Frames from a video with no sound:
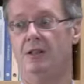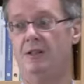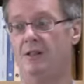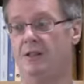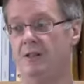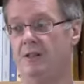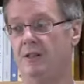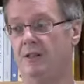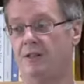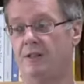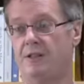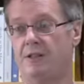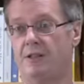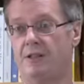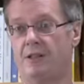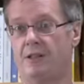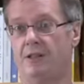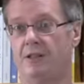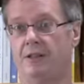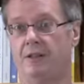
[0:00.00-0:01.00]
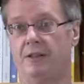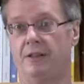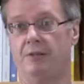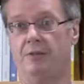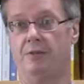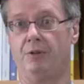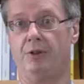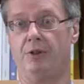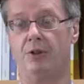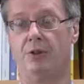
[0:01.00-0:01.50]
as a second
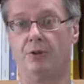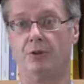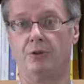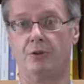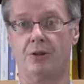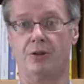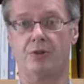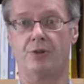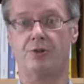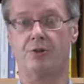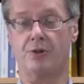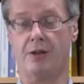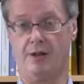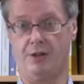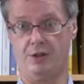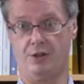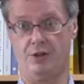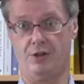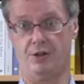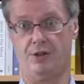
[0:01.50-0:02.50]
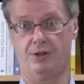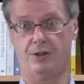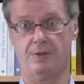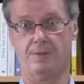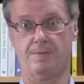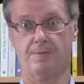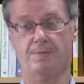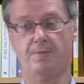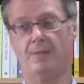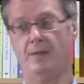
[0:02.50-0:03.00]
language, your learning strategies,
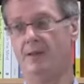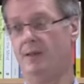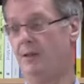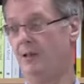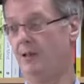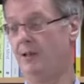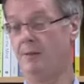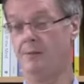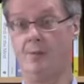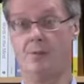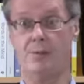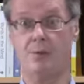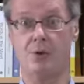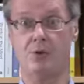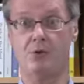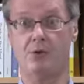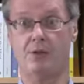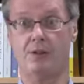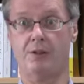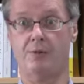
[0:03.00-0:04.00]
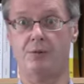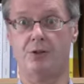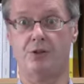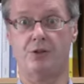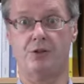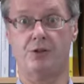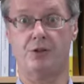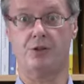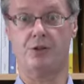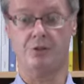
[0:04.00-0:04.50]
and maybe other
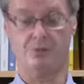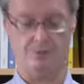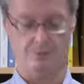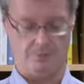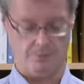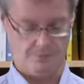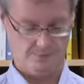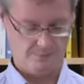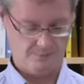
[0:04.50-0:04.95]
languages too.